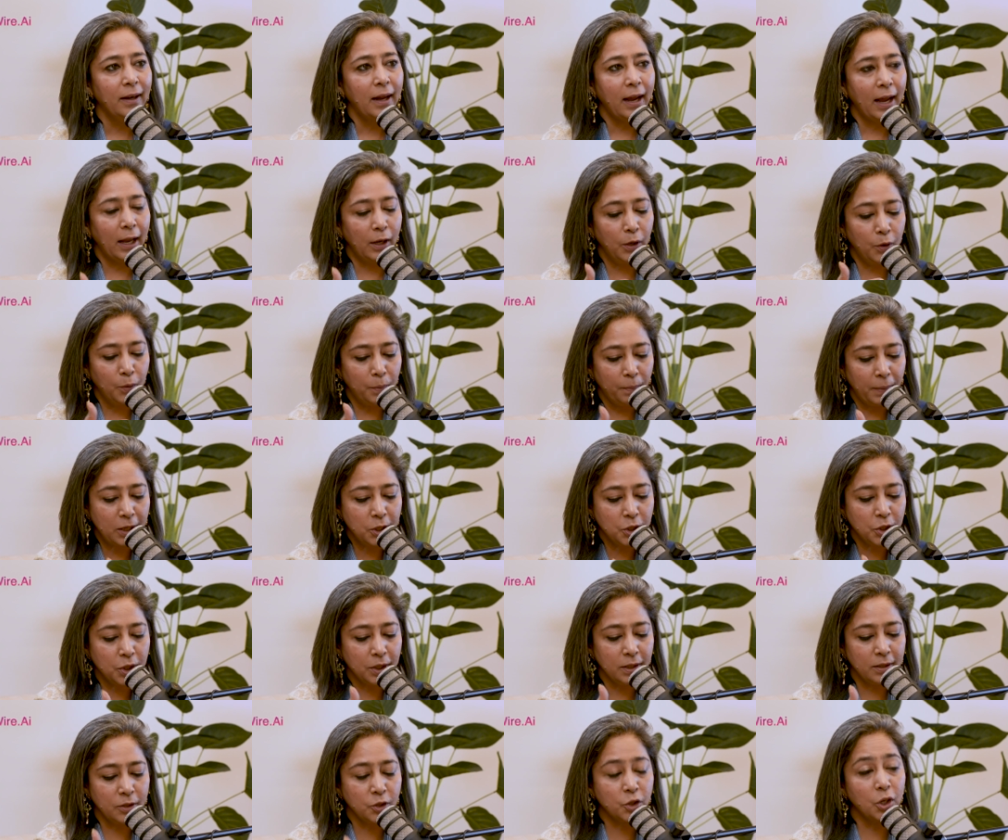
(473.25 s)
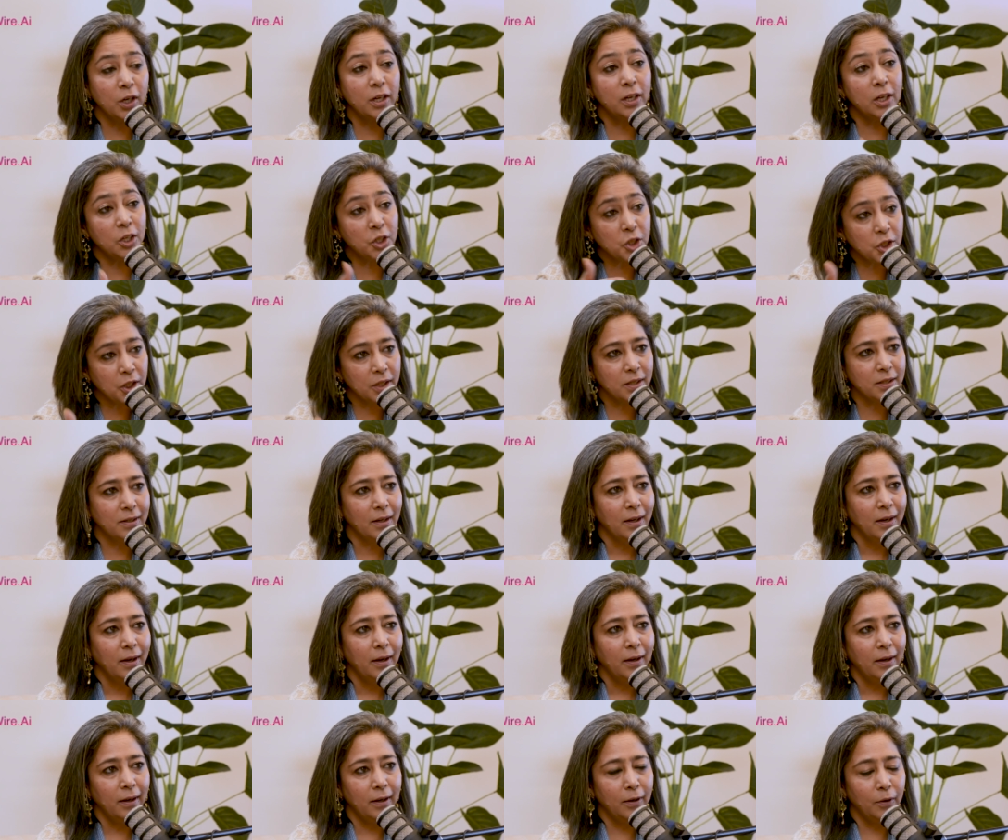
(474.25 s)
and you mentioned traditions
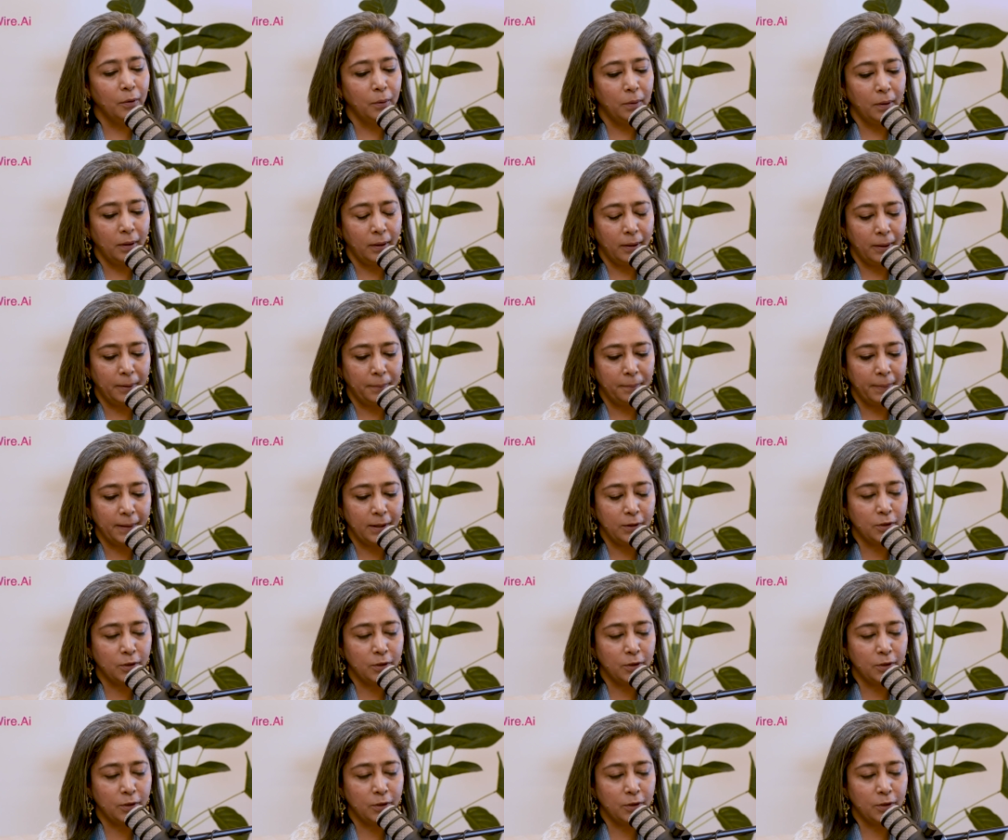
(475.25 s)
you know um,